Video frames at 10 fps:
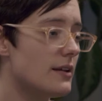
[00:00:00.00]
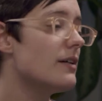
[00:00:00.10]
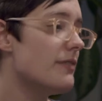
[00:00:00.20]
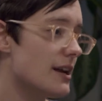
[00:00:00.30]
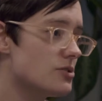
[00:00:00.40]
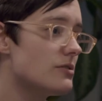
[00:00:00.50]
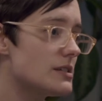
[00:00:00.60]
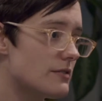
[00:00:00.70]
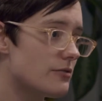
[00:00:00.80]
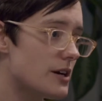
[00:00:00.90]
a vaginal
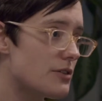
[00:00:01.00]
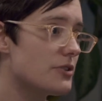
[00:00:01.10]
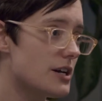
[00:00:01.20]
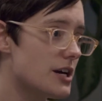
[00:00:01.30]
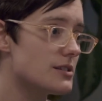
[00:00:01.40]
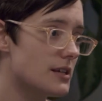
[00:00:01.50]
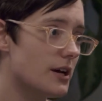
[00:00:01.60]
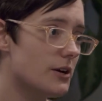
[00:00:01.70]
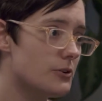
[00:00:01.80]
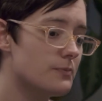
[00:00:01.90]
delivery 3 years
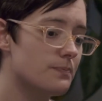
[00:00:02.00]
ago.